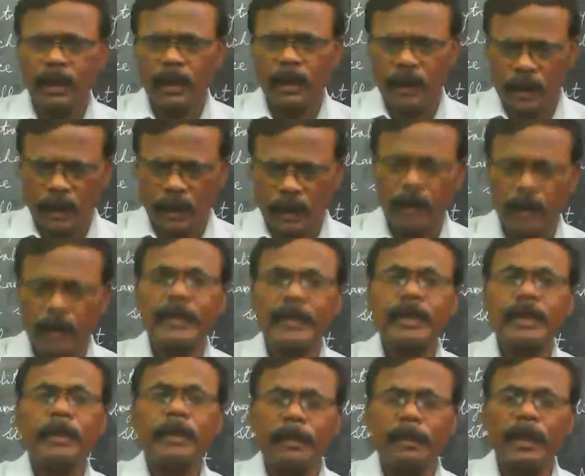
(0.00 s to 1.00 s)
with
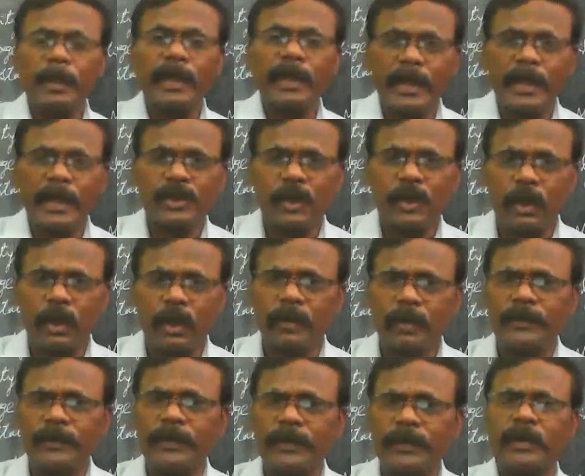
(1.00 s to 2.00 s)
the publication
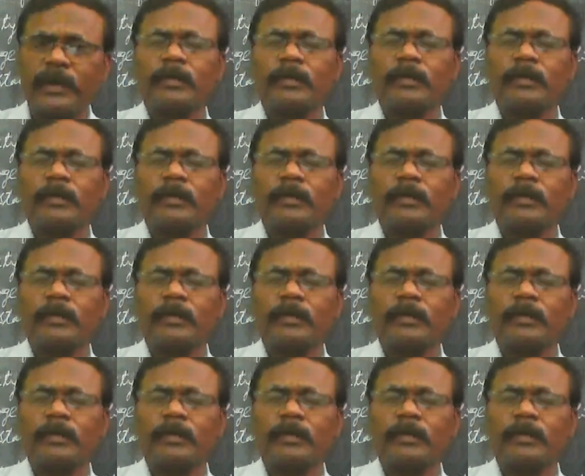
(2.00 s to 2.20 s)
of